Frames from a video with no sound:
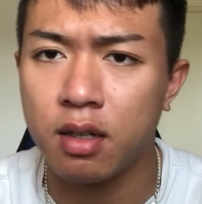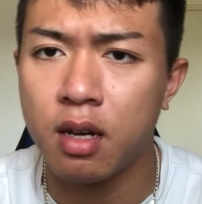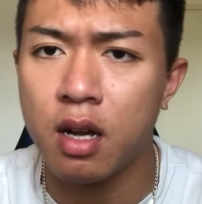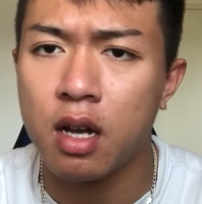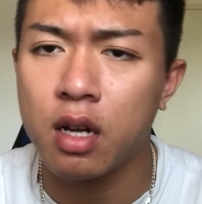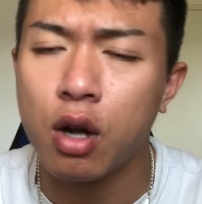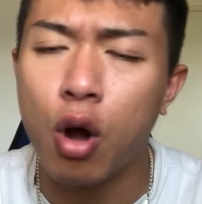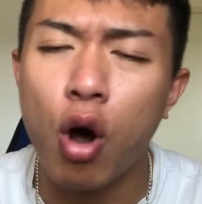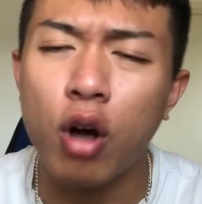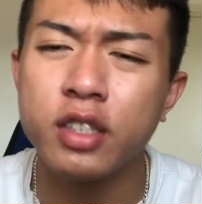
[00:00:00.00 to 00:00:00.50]

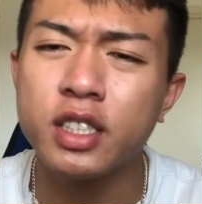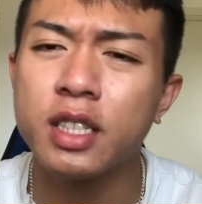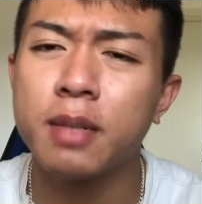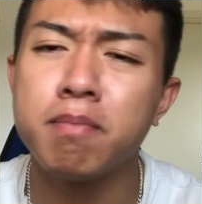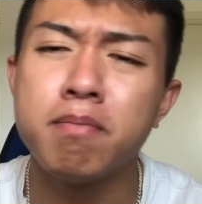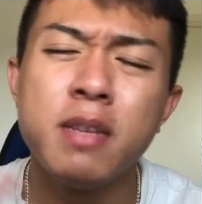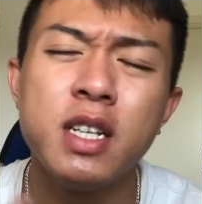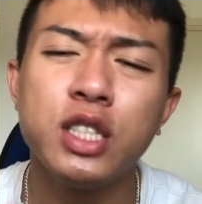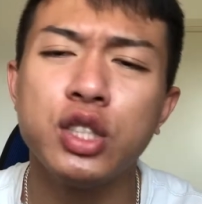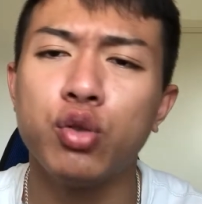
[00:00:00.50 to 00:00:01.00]
causing
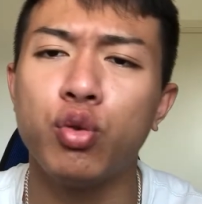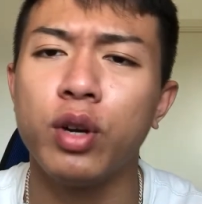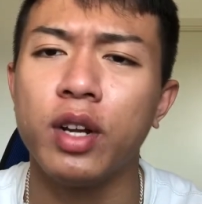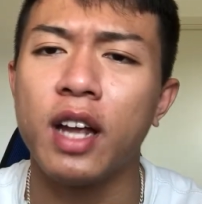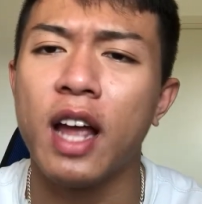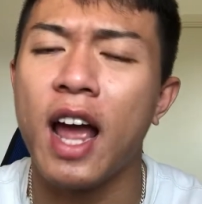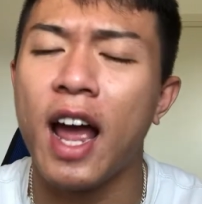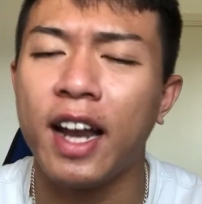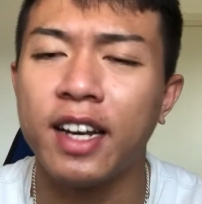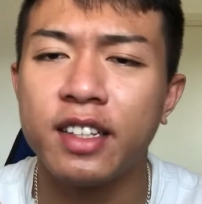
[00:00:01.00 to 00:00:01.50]
misery
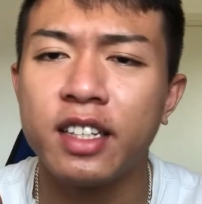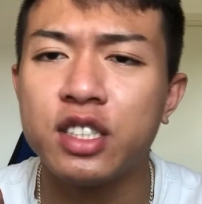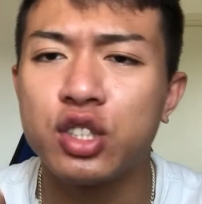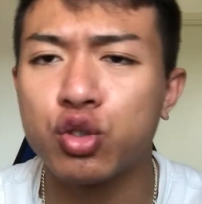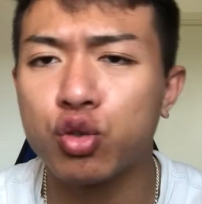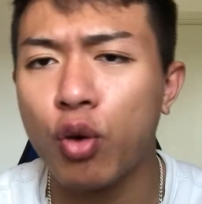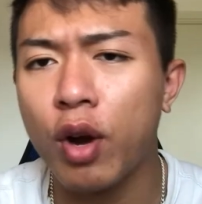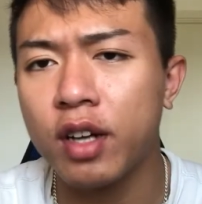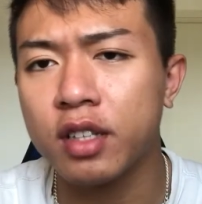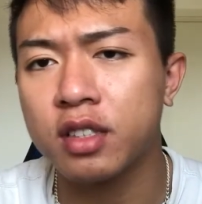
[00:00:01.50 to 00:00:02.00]
and
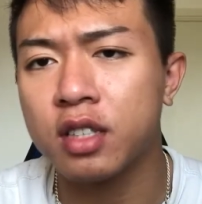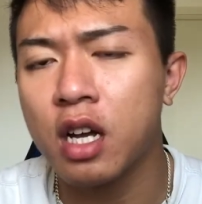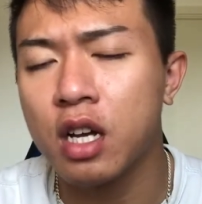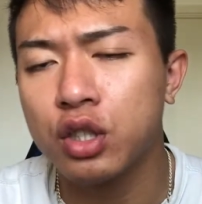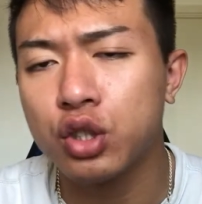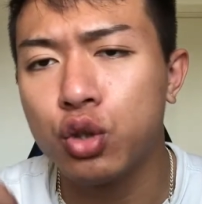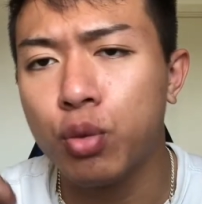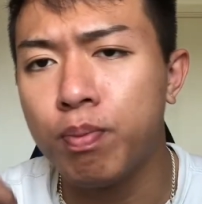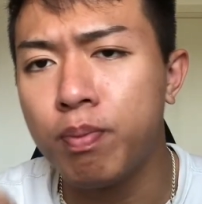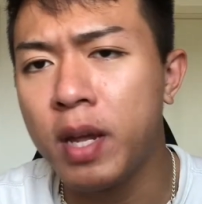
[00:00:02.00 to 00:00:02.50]
distress
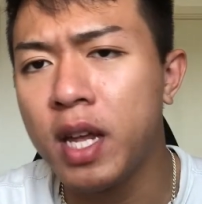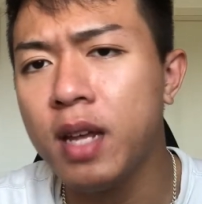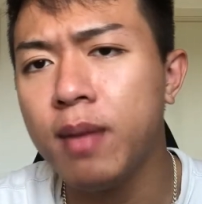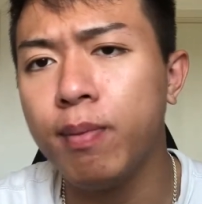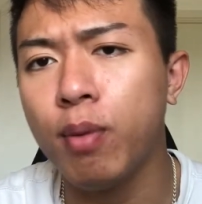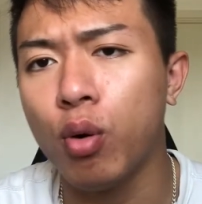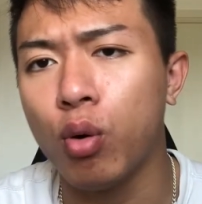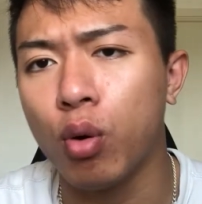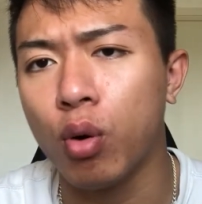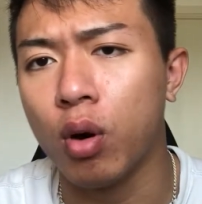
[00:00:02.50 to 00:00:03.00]
to
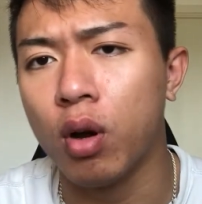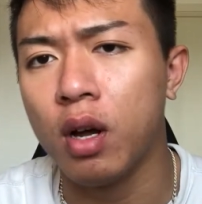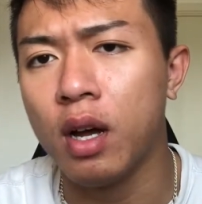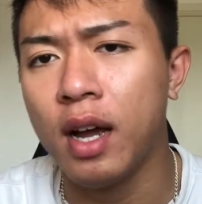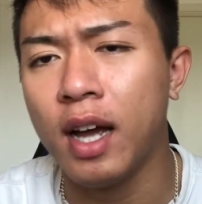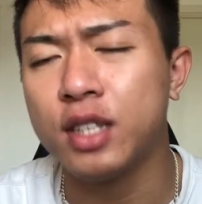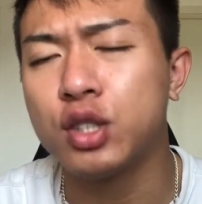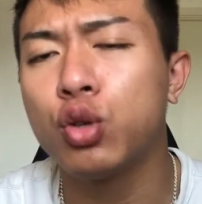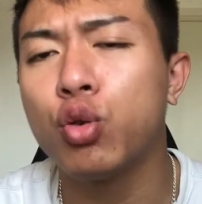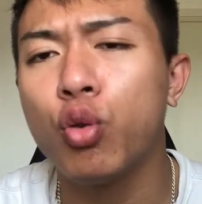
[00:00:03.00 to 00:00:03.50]
people
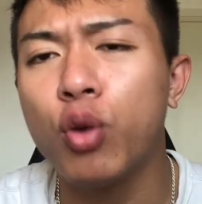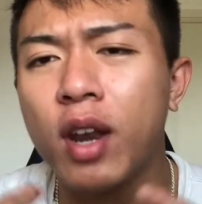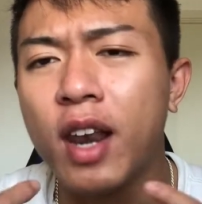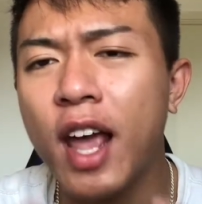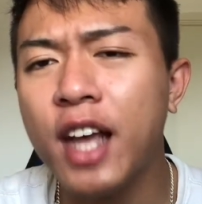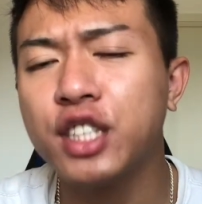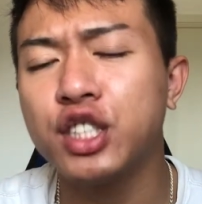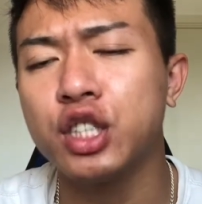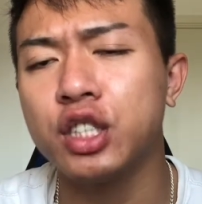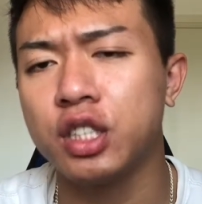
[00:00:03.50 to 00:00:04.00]
and to
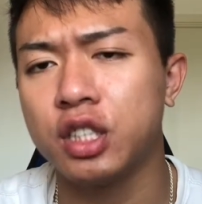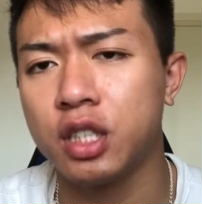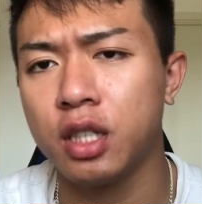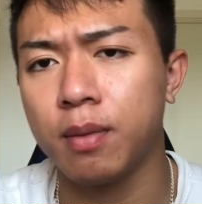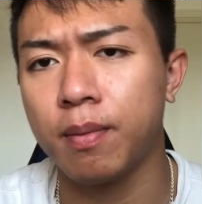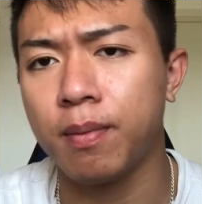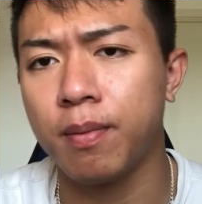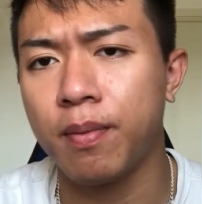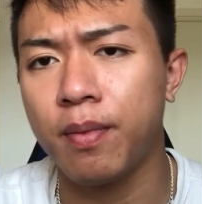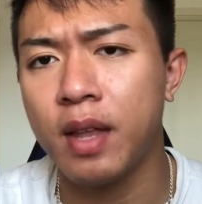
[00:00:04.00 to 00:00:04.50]
relationships
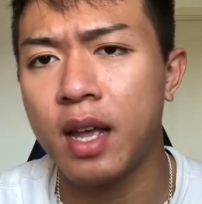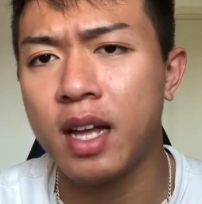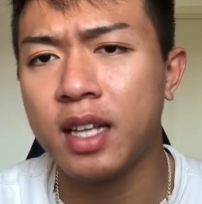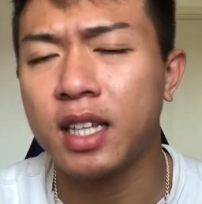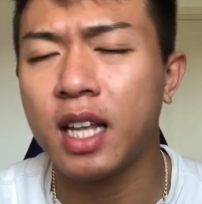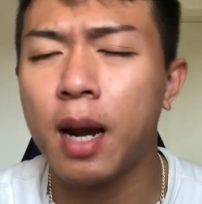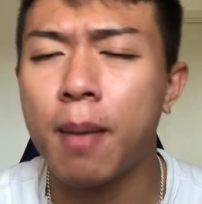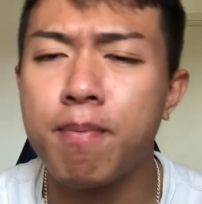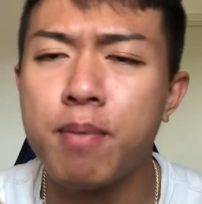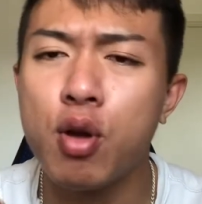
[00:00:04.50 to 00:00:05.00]
that
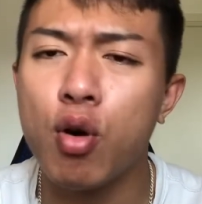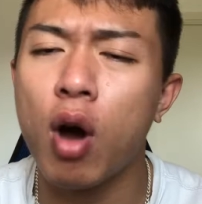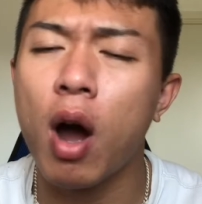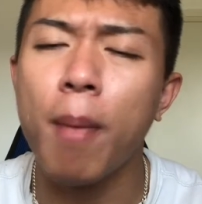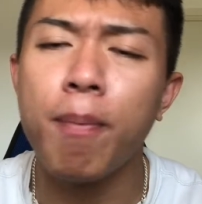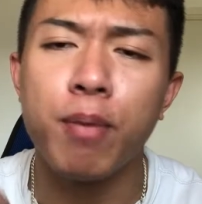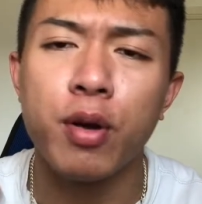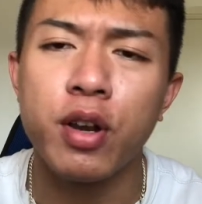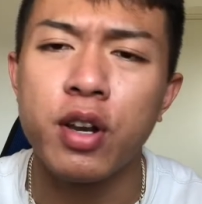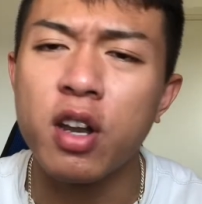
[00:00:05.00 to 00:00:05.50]
are built up
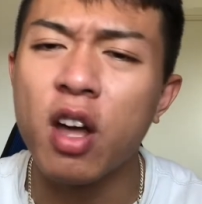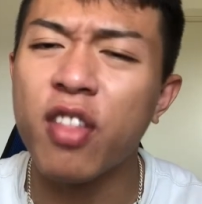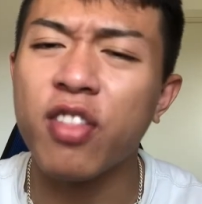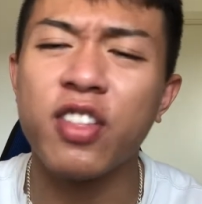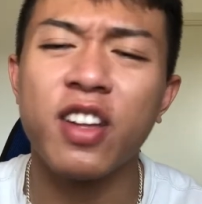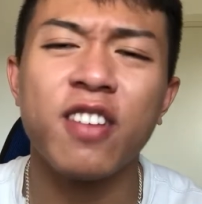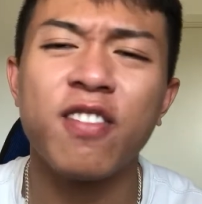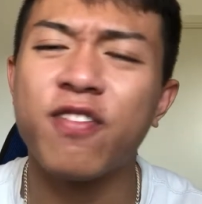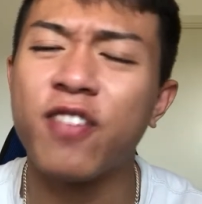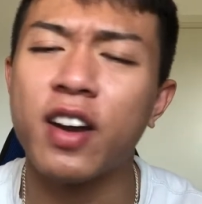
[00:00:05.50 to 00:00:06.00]
on
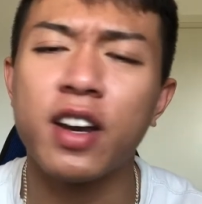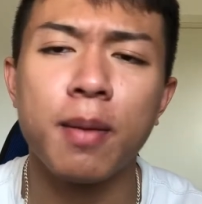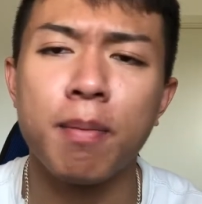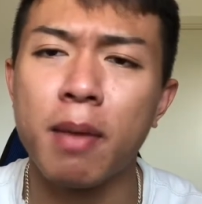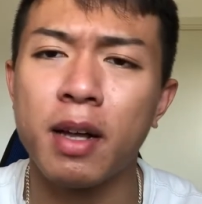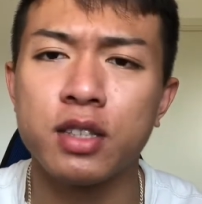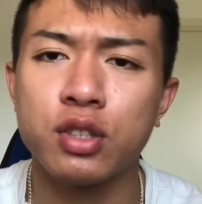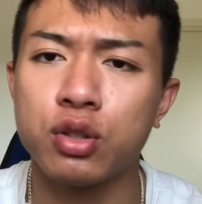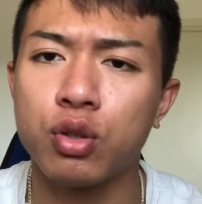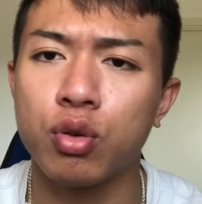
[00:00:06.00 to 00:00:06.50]
nothing
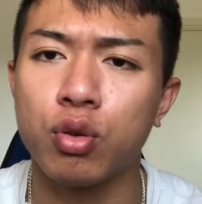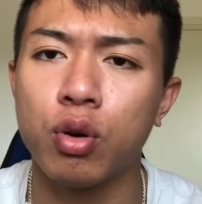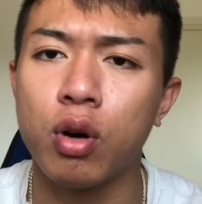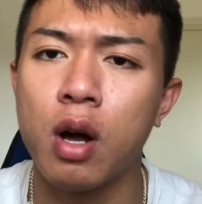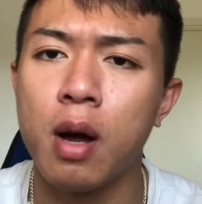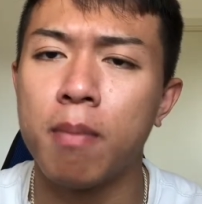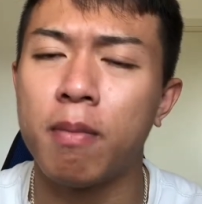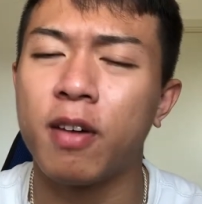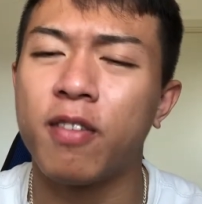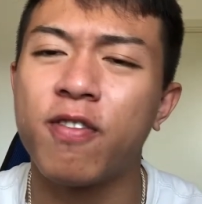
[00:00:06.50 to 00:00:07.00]
fundamental
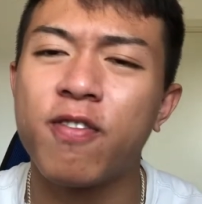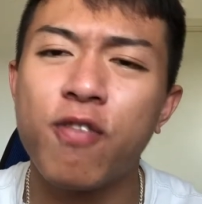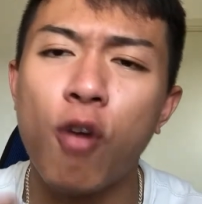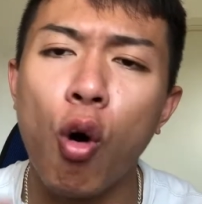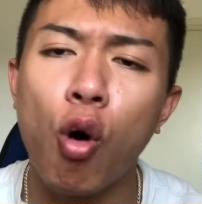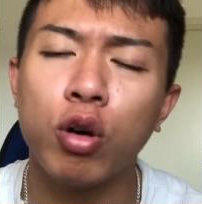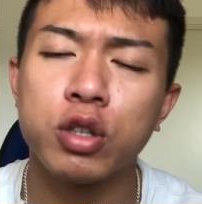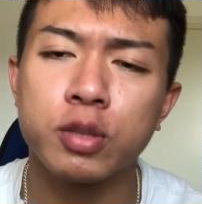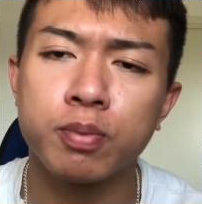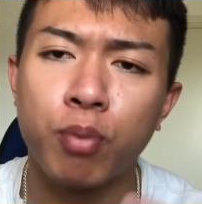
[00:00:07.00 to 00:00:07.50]
but
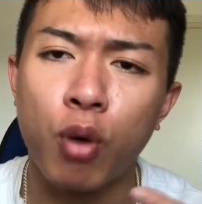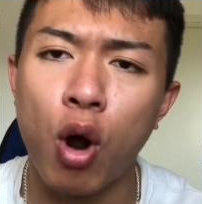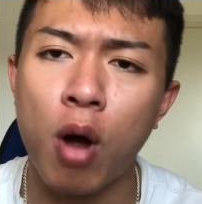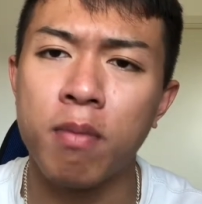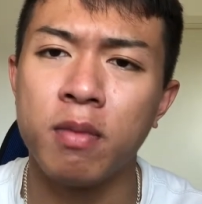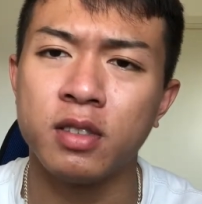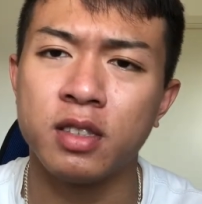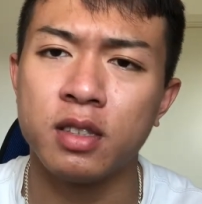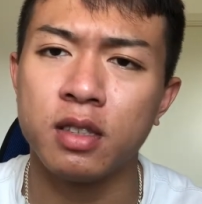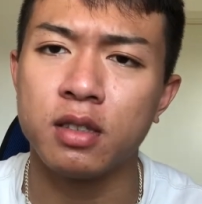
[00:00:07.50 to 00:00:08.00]
false
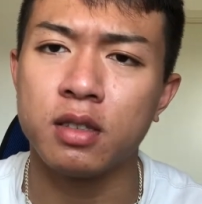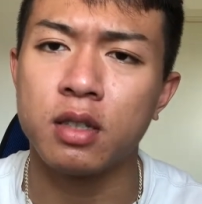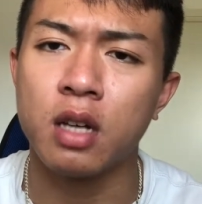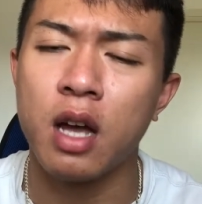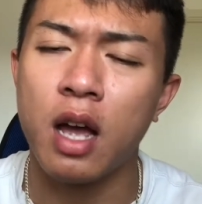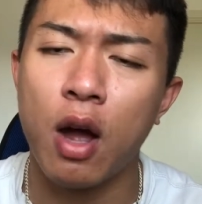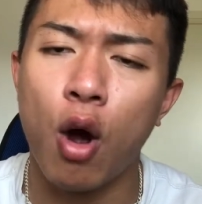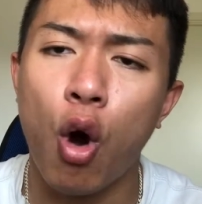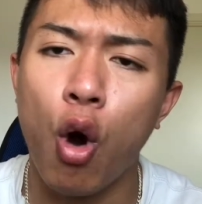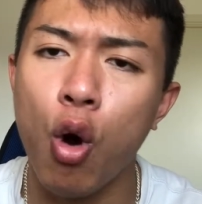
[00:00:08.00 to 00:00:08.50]
promises,
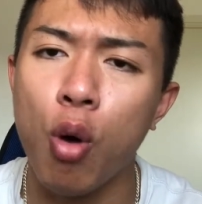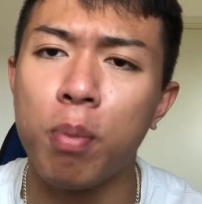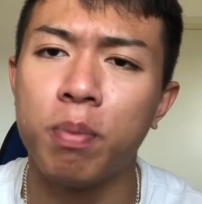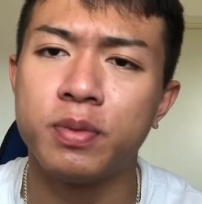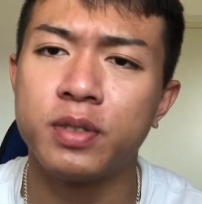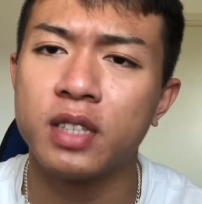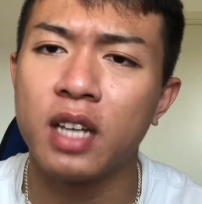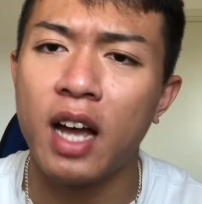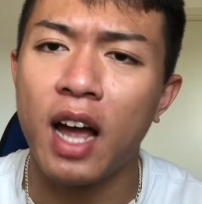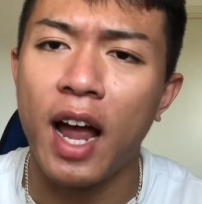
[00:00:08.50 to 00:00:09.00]
hopes,
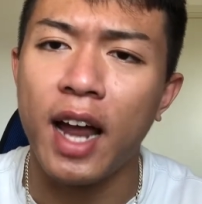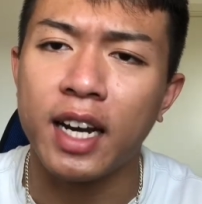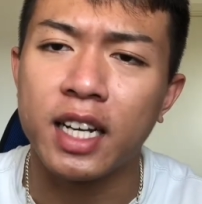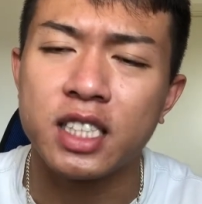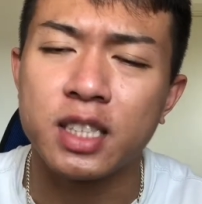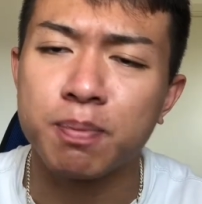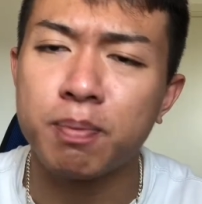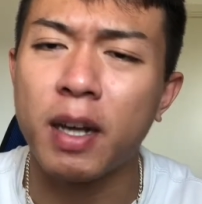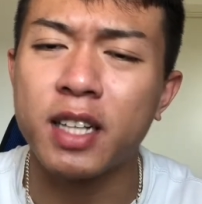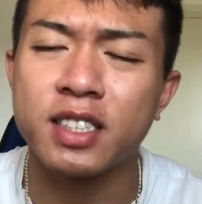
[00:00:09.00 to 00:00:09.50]
and
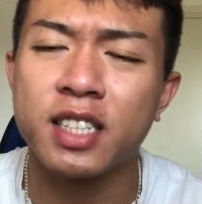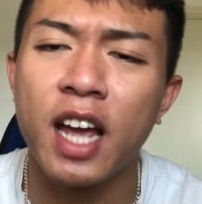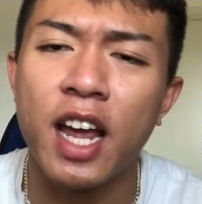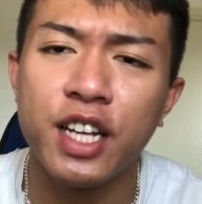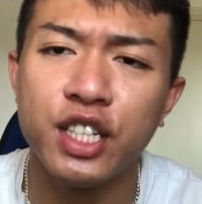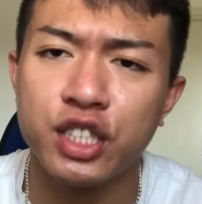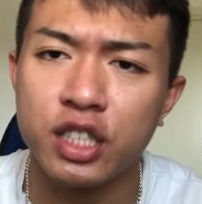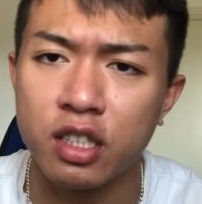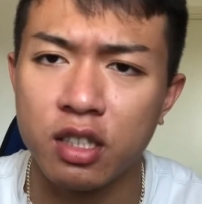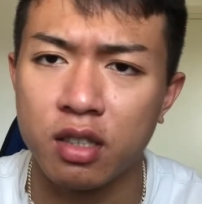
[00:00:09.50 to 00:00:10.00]

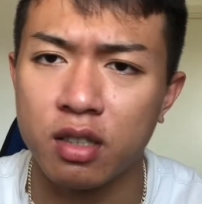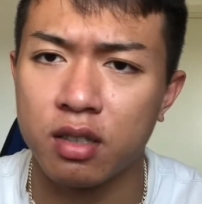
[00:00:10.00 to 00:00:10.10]
expectation.